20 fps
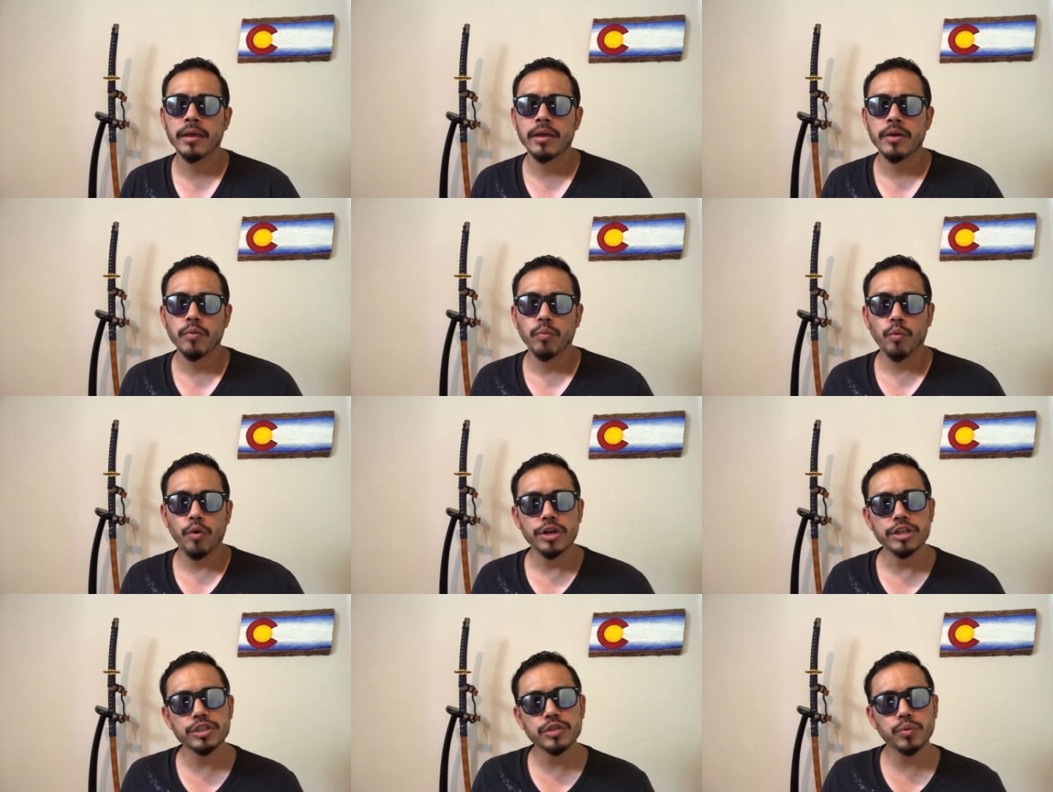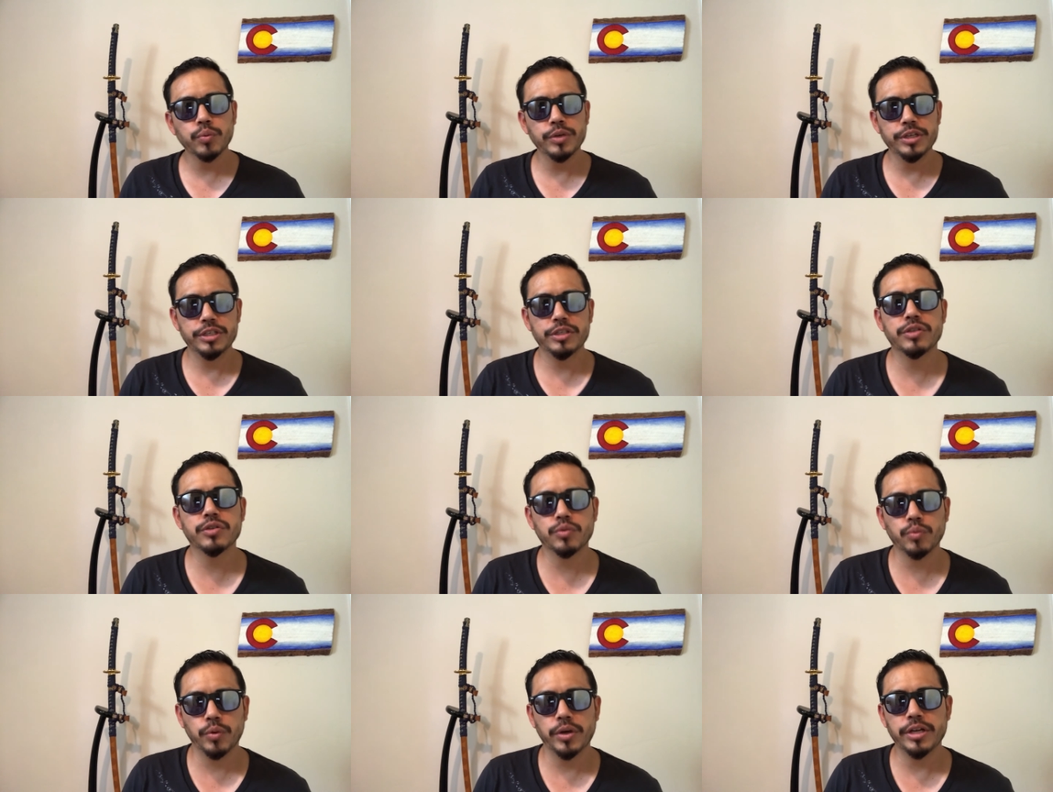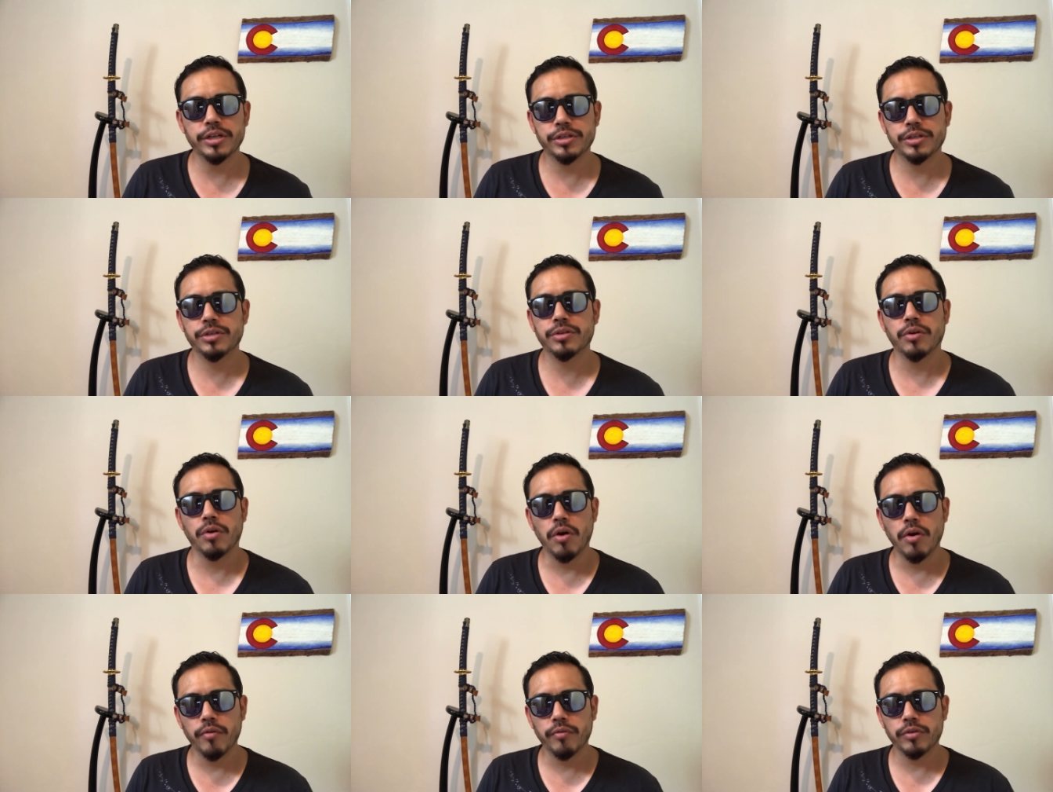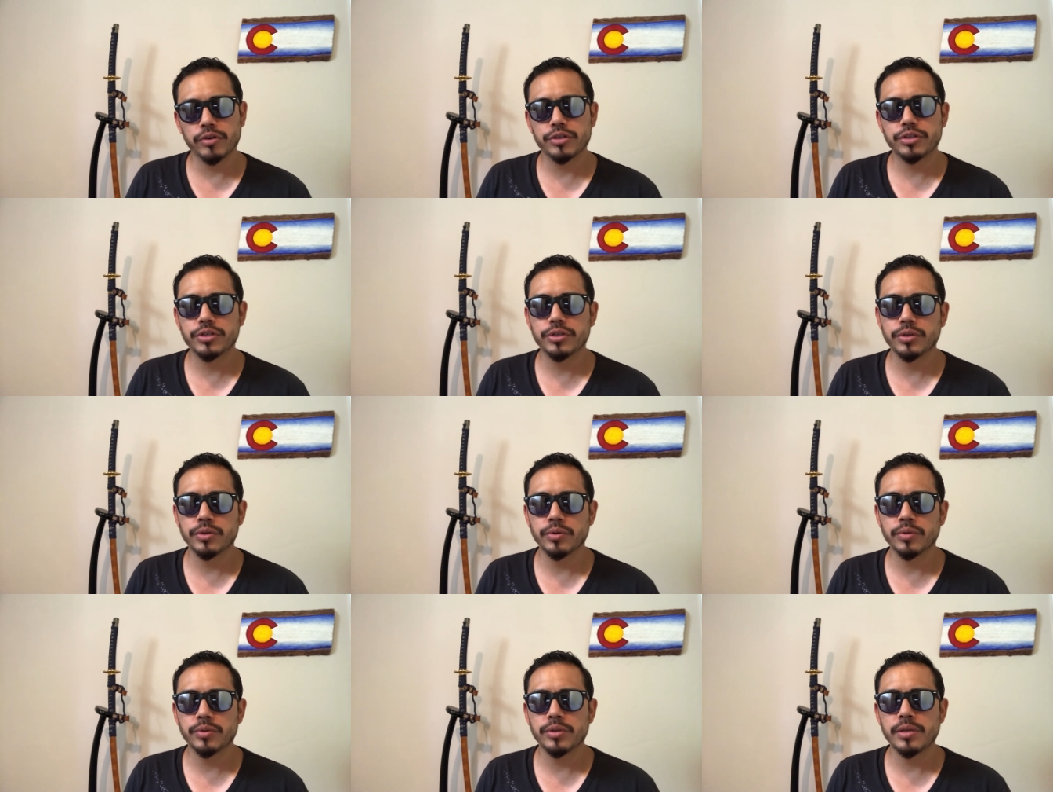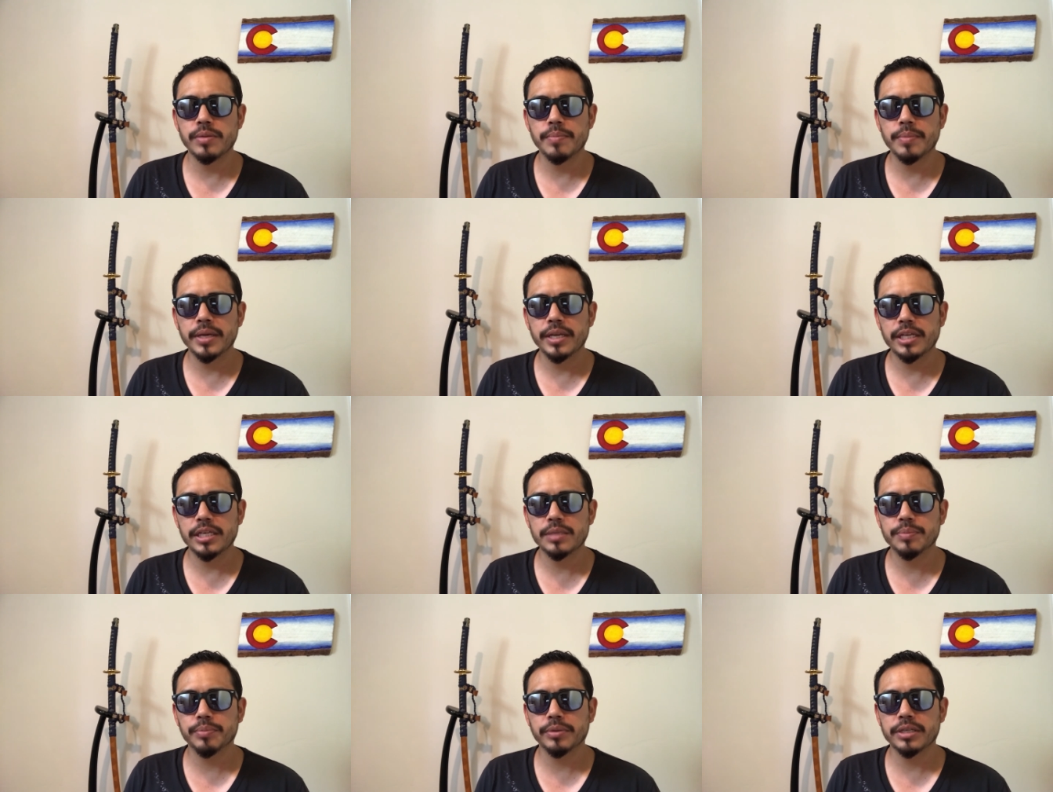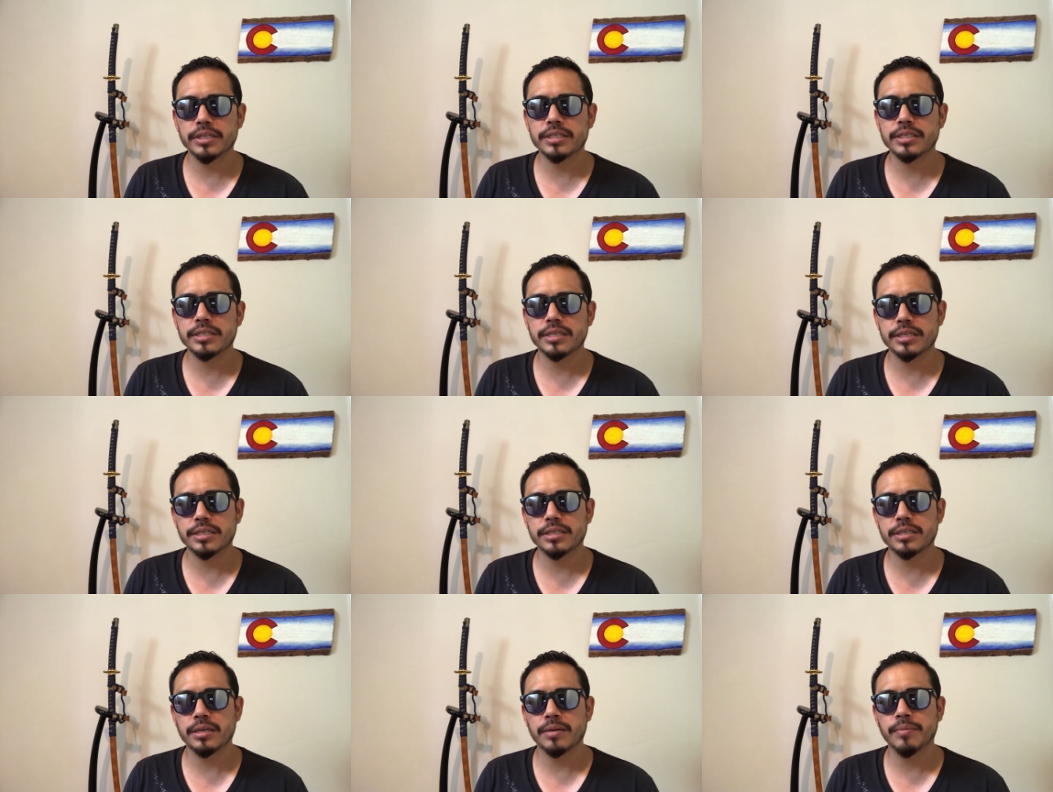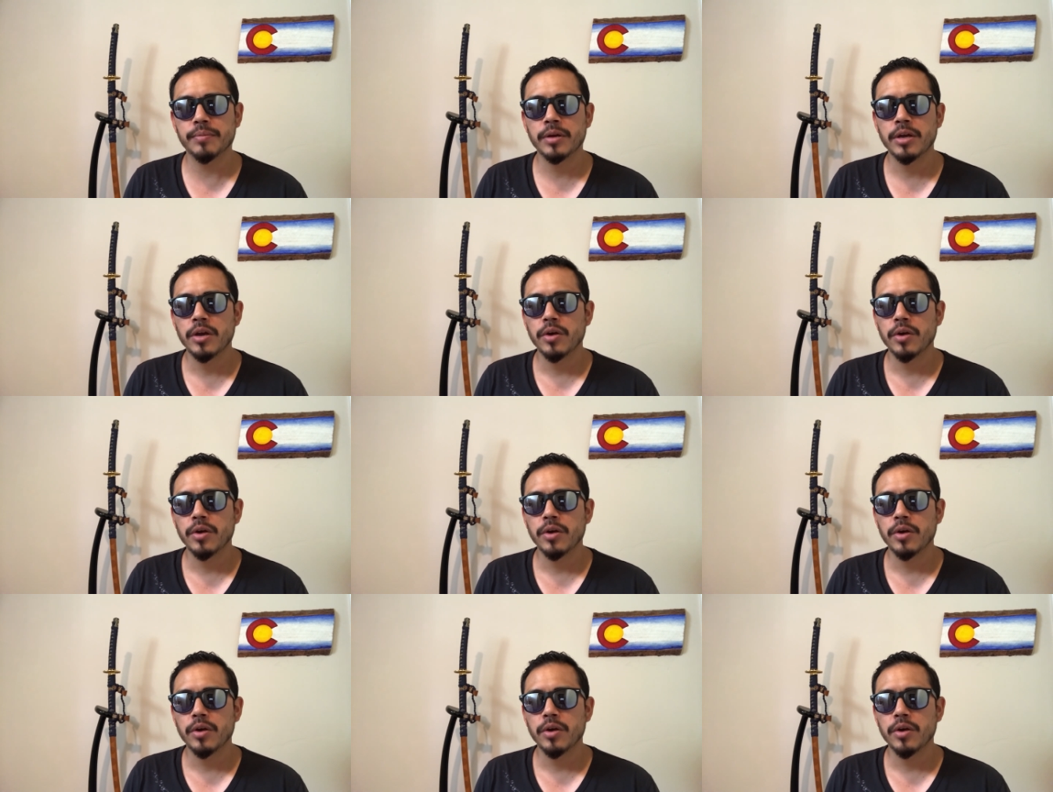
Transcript: Once we switched over to the mini split system,